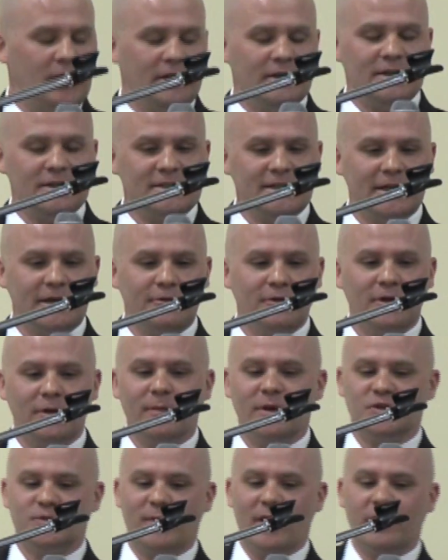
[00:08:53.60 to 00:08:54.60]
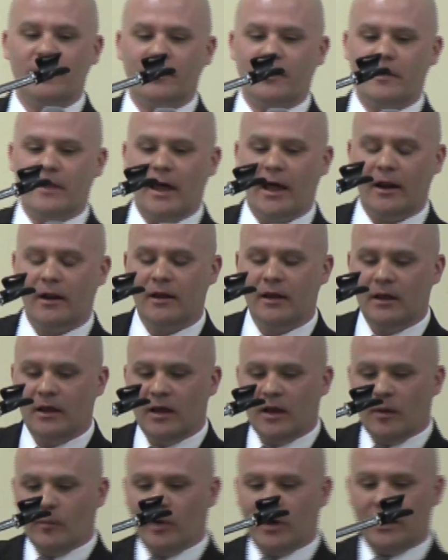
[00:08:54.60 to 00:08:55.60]
it doesn't get really much better than that.
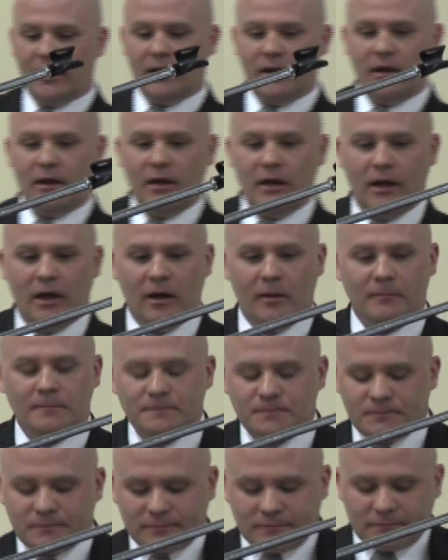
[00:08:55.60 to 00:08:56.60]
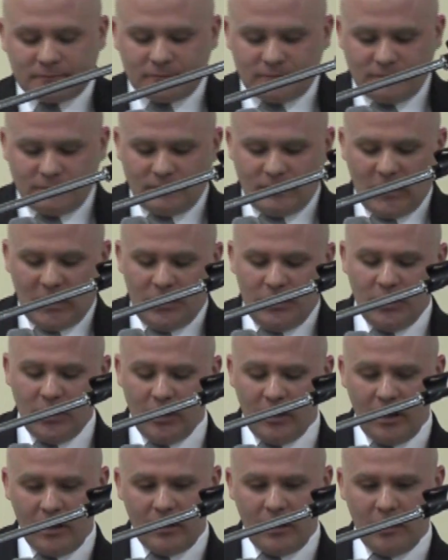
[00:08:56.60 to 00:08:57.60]
But,
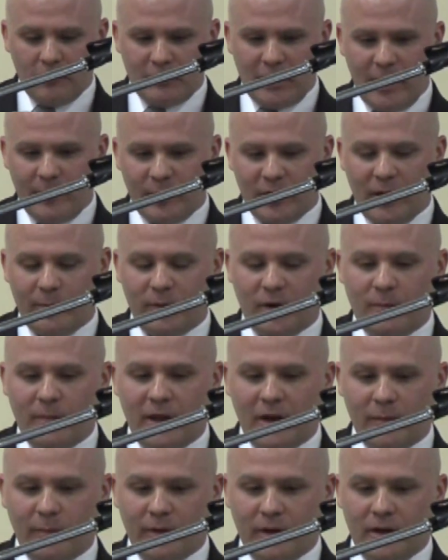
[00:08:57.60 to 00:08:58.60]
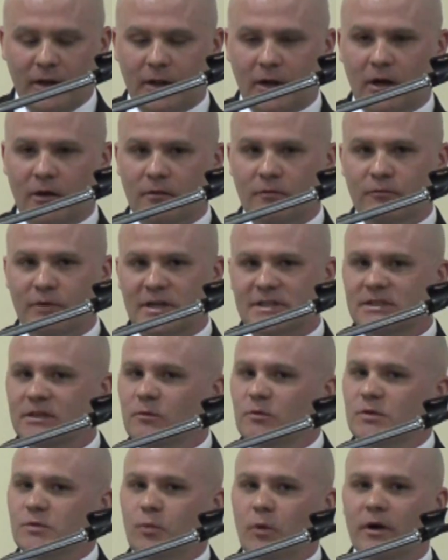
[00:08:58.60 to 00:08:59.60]
I'll wrap it up in a minute. But,
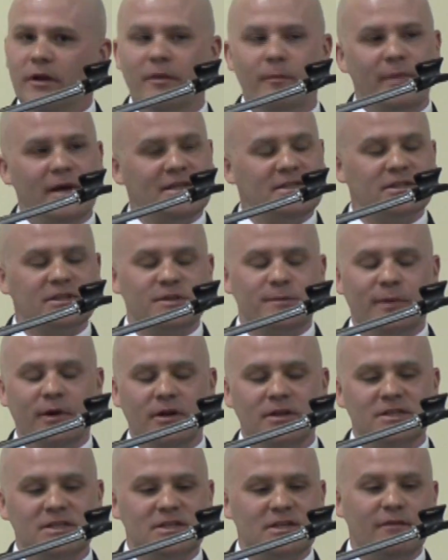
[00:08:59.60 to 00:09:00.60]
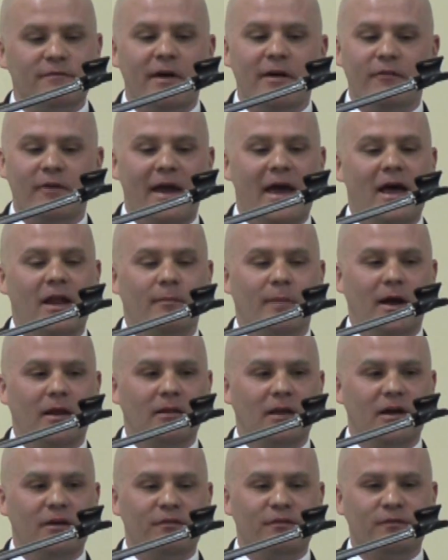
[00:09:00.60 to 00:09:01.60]
wrestling was one of the best experiences I've ever had in my
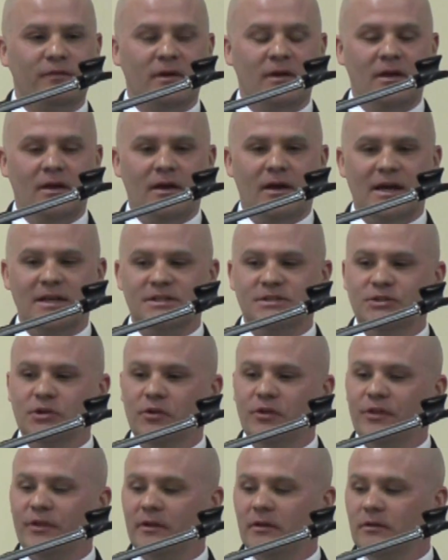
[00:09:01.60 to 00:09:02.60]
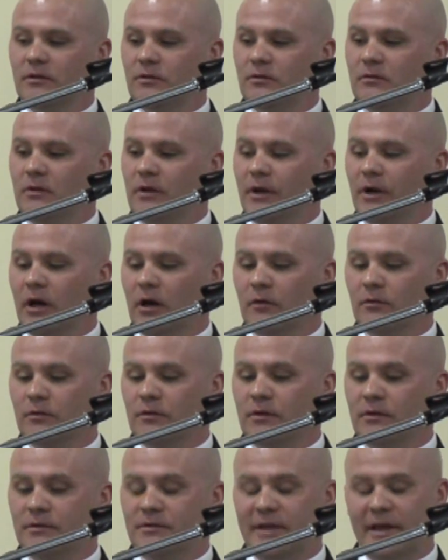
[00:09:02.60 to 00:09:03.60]
life. I still,
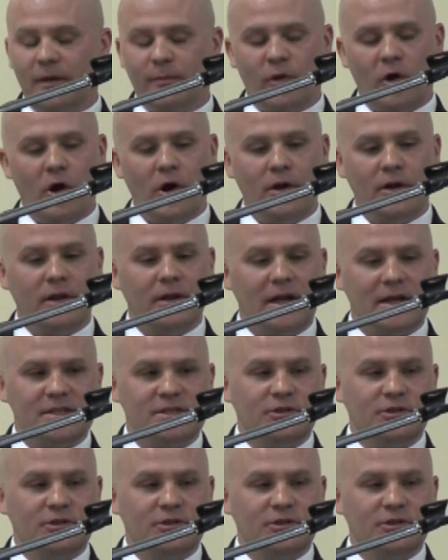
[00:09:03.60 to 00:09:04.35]
take part in it, and I